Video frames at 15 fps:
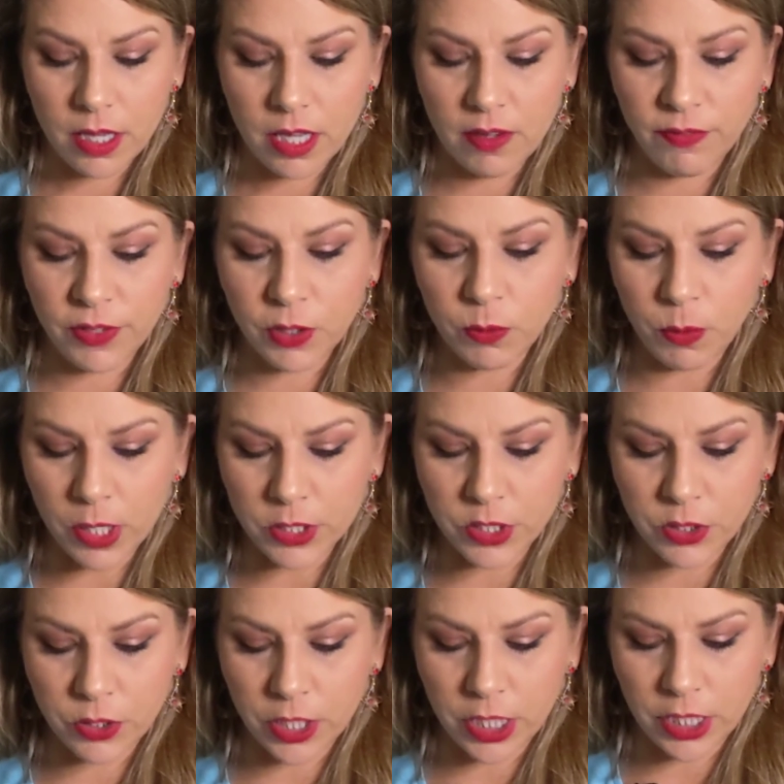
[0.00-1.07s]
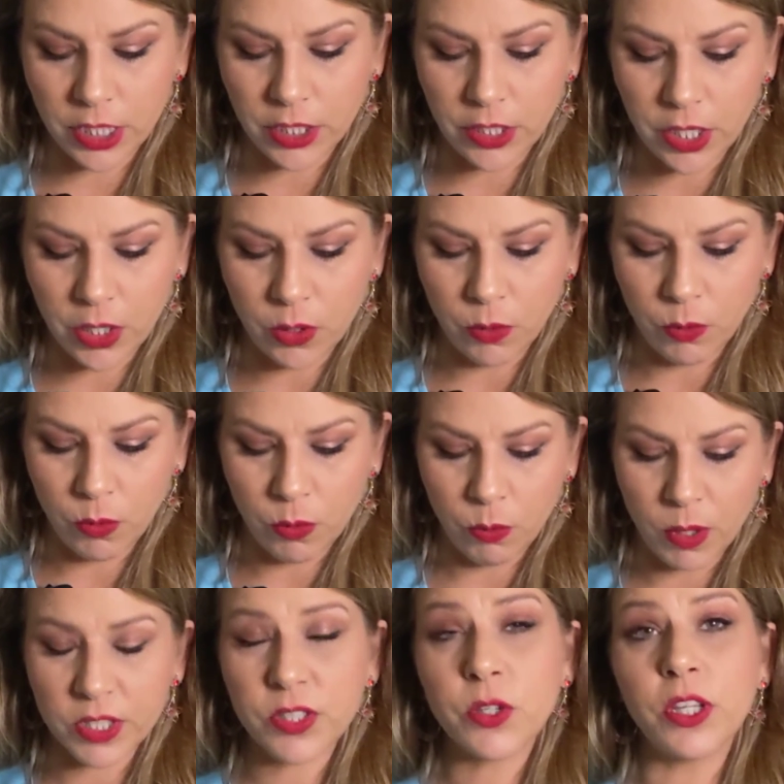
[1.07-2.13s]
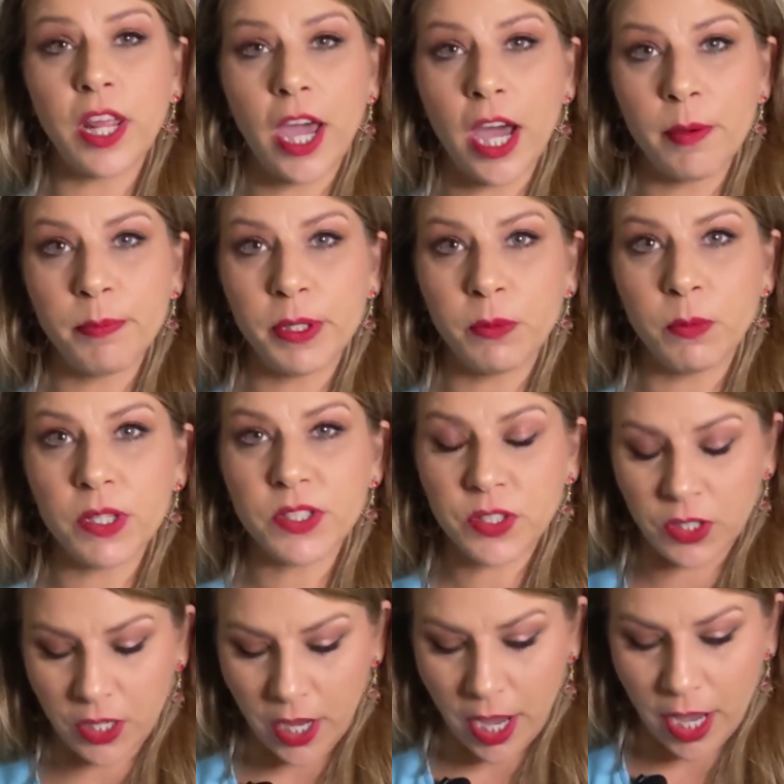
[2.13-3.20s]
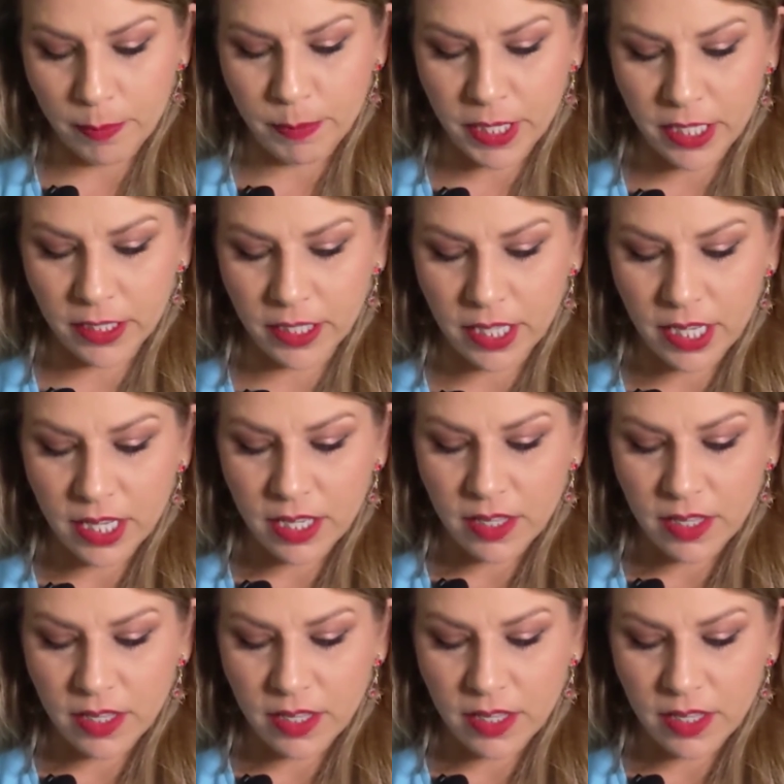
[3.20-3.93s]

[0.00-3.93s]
if you're wondering, what's going to happen,